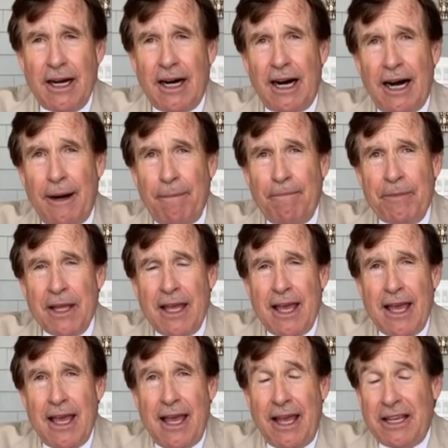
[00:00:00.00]
Um,
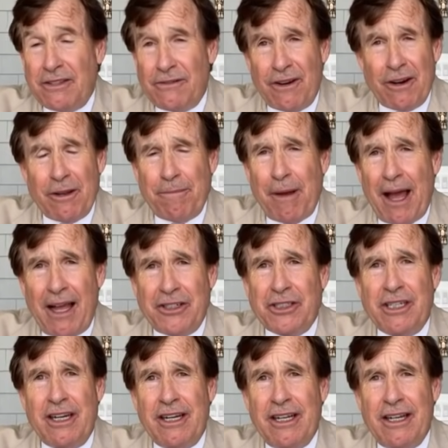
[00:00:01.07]
he's very
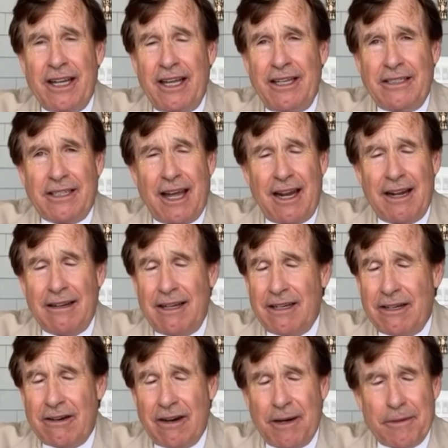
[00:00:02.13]
passionate. He's got an
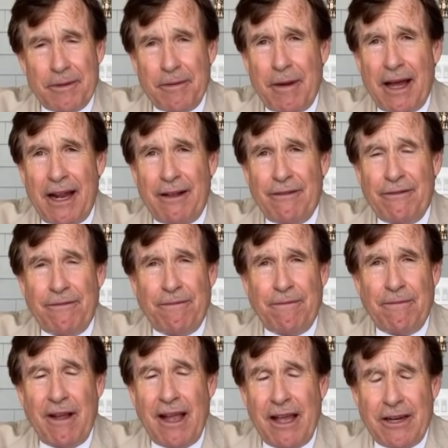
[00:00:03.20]
incredible amount of
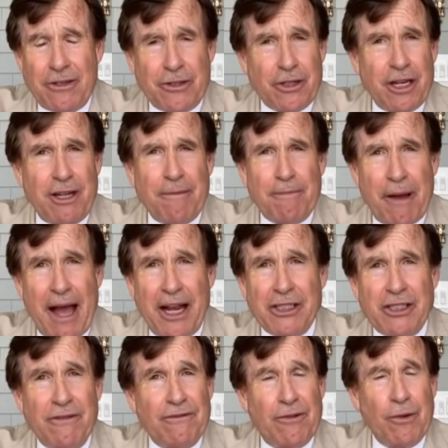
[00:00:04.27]
energy and
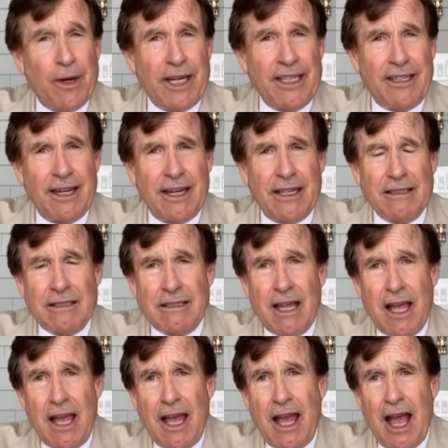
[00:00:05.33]
passion for what he does.
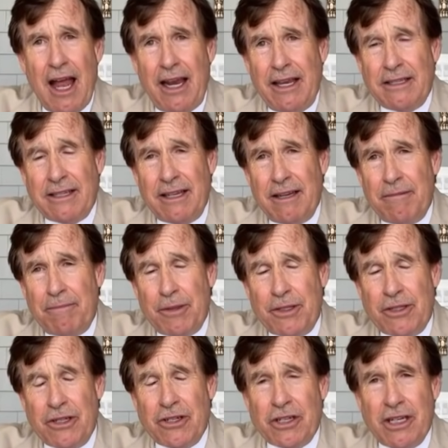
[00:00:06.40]
And he's in a
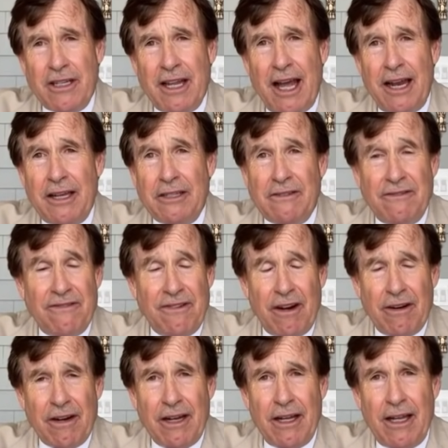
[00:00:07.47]
position that is
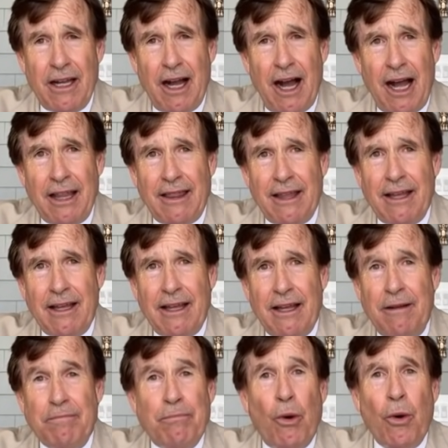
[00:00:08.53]
very, uh, I think,
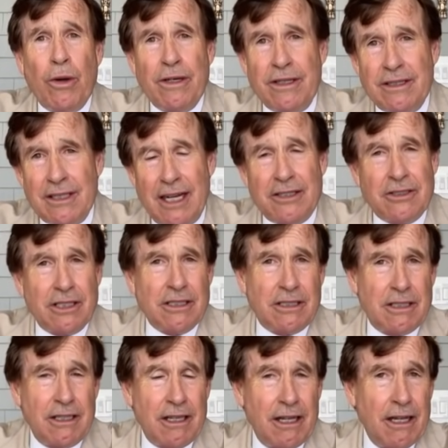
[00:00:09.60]
important, not just
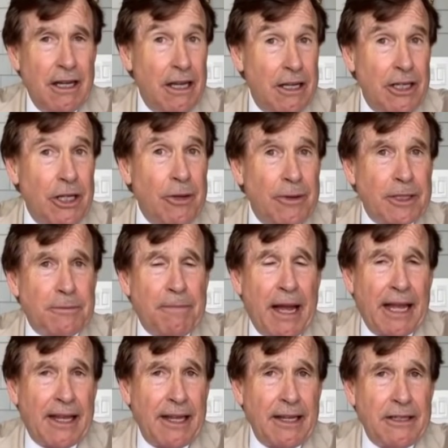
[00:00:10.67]
to the U S
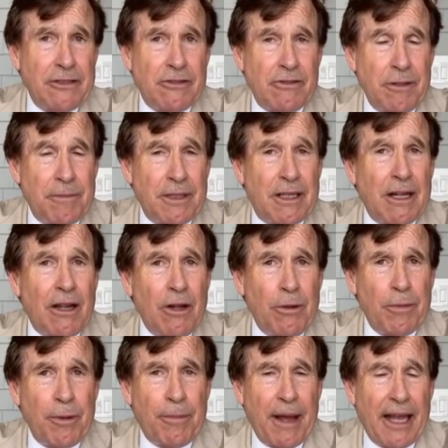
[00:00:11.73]
banking industry, but the
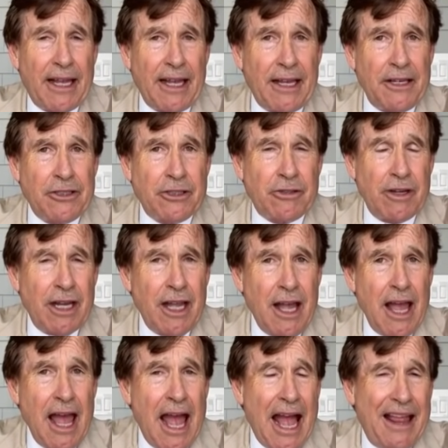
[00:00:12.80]
global banking industry.
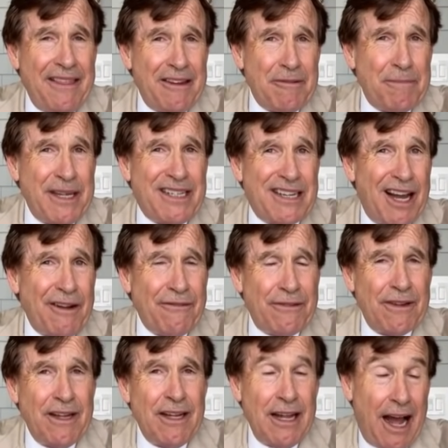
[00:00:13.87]
And there'd be tough,
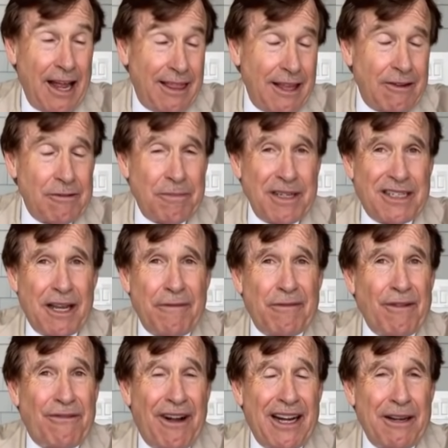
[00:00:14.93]
I think it would be tough
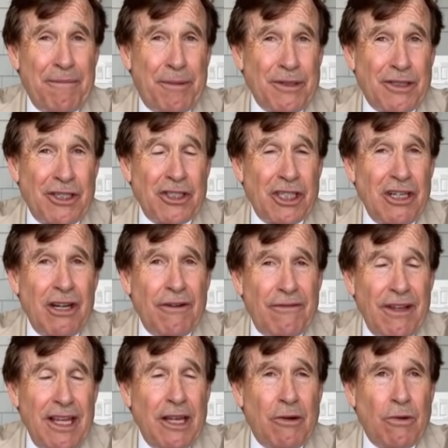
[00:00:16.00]
to find a position of
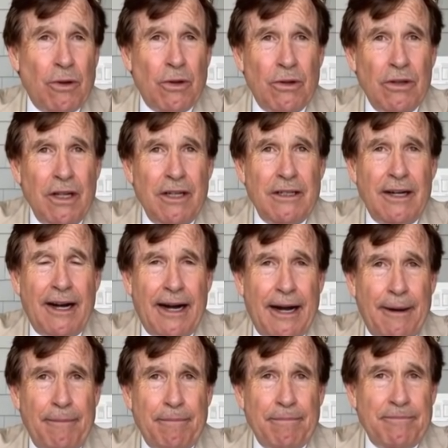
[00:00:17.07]
equal
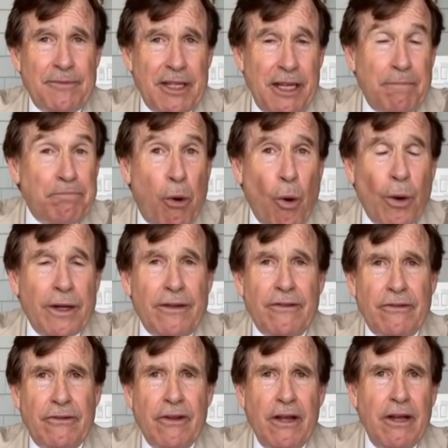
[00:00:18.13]
um,
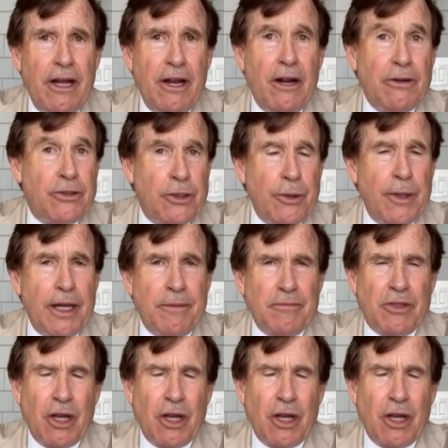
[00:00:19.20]
importance, you know, to him.